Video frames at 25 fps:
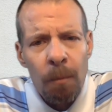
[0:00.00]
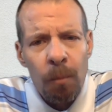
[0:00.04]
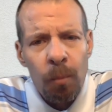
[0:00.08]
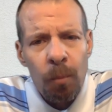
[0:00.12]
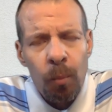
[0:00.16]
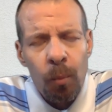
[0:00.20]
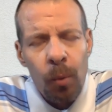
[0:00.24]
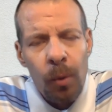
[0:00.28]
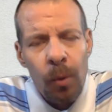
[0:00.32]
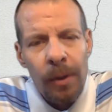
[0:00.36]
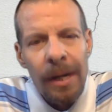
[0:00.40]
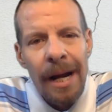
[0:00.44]

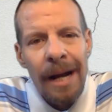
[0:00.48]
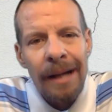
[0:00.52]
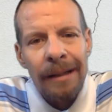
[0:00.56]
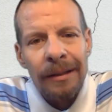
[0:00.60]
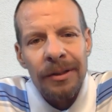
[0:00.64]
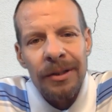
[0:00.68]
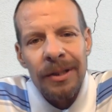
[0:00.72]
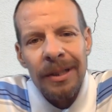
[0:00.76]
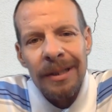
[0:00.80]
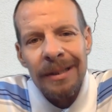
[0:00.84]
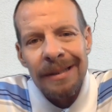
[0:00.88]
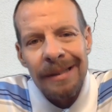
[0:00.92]
we're not
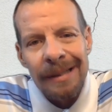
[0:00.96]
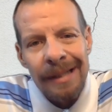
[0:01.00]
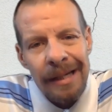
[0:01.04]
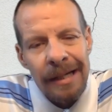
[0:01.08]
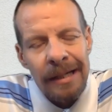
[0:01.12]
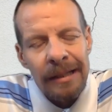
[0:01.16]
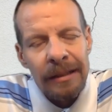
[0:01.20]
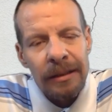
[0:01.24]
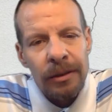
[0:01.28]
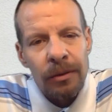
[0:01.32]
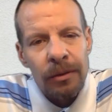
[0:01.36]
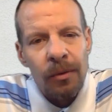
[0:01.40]
just
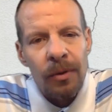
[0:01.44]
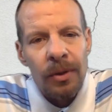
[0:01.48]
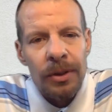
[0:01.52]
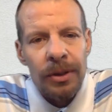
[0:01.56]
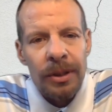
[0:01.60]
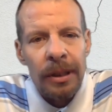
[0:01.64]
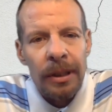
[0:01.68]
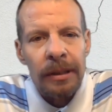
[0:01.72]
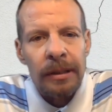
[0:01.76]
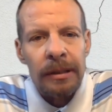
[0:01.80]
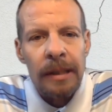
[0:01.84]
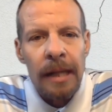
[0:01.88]
this or
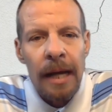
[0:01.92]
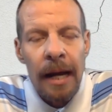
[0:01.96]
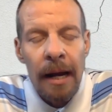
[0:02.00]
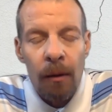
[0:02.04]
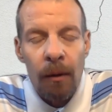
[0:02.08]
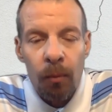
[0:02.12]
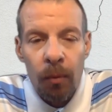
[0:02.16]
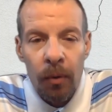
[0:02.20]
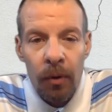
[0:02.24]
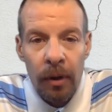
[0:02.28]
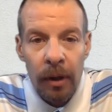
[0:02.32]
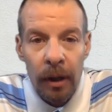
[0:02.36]
just
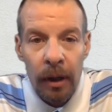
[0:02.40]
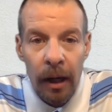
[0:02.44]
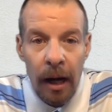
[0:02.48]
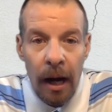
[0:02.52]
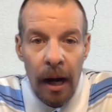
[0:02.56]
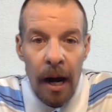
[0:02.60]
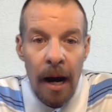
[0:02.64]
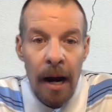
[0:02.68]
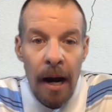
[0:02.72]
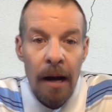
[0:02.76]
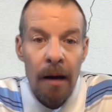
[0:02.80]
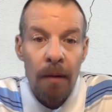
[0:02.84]
that. We're a
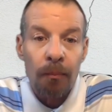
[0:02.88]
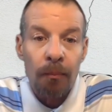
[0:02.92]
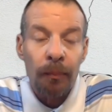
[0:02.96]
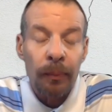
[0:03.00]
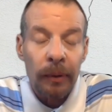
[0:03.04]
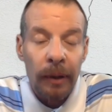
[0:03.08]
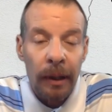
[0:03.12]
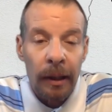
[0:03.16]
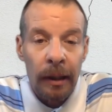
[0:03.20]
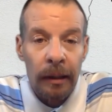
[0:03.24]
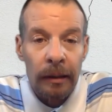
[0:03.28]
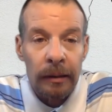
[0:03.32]

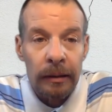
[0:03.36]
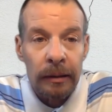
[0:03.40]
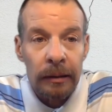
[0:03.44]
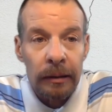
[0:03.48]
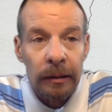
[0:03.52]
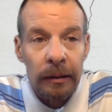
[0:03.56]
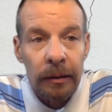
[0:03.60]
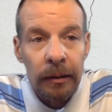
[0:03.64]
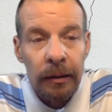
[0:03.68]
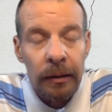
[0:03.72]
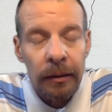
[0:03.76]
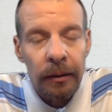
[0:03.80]

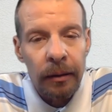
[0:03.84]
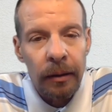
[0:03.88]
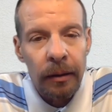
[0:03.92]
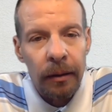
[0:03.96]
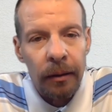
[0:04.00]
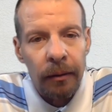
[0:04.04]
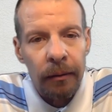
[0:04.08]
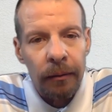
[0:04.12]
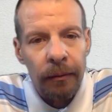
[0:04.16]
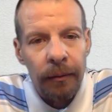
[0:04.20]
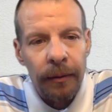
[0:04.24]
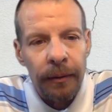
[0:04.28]
complex
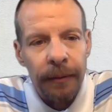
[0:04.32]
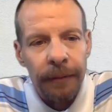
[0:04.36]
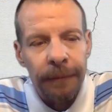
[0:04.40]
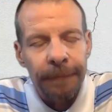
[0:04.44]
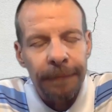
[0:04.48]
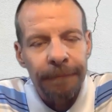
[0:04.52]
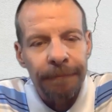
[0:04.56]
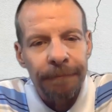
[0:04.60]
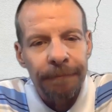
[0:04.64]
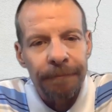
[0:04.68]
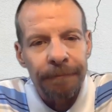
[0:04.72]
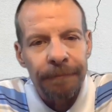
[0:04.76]

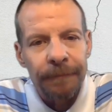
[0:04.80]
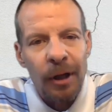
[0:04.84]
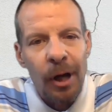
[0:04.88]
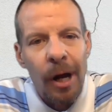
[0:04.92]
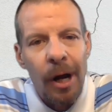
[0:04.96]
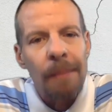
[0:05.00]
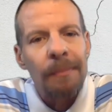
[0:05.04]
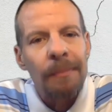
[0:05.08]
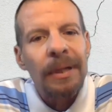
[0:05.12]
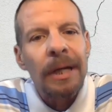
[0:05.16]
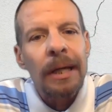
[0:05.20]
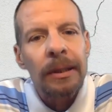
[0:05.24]

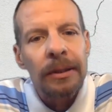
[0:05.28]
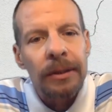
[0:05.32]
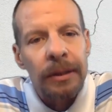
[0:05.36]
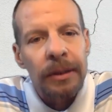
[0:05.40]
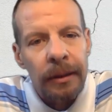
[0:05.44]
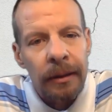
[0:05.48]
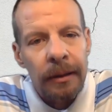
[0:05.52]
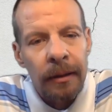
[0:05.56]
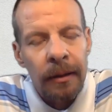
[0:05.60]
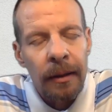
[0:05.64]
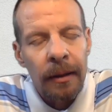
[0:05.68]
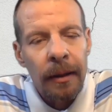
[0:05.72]

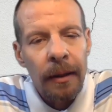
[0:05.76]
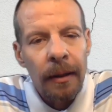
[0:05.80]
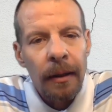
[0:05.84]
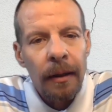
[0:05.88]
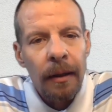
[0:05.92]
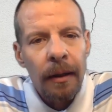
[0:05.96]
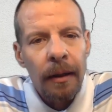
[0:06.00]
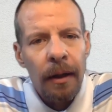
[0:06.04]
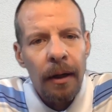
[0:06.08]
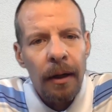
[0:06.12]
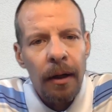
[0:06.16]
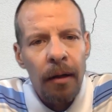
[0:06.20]
combination
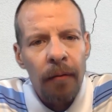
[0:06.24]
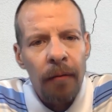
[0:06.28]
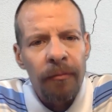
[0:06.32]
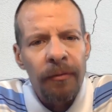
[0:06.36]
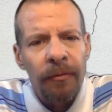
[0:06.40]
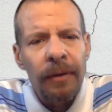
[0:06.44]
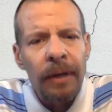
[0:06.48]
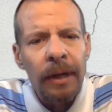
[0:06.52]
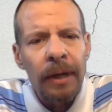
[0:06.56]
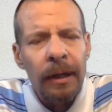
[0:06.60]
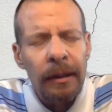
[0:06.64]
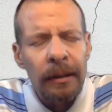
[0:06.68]
of
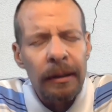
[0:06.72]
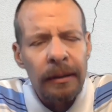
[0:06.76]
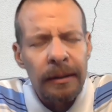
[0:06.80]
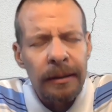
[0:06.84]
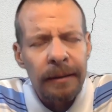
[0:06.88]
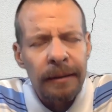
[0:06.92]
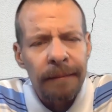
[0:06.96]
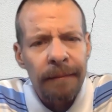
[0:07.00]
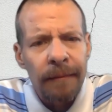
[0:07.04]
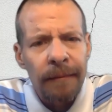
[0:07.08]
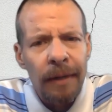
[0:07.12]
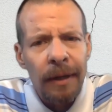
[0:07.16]
things.